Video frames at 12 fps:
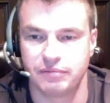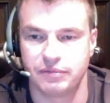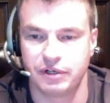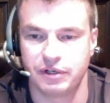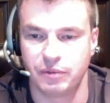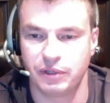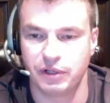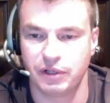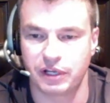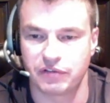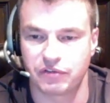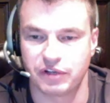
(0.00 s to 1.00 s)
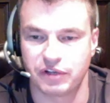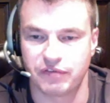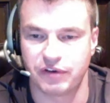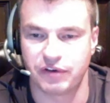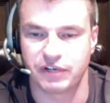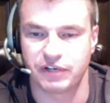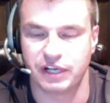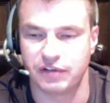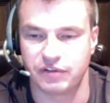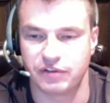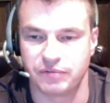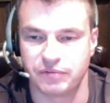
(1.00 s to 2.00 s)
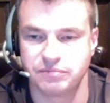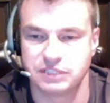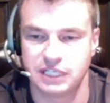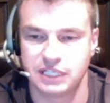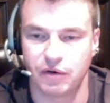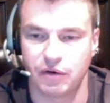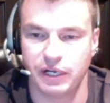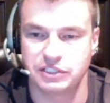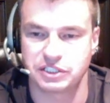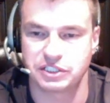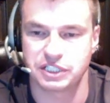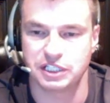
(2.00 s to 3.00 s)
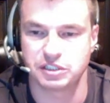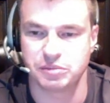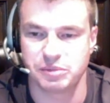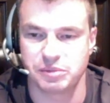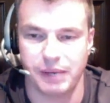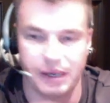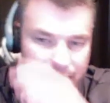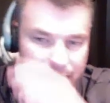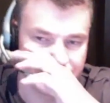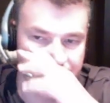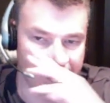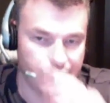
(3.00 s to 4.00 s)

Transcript: You know, we look at stuff every day, so yeah, go ahead and send it to me, Malcolm.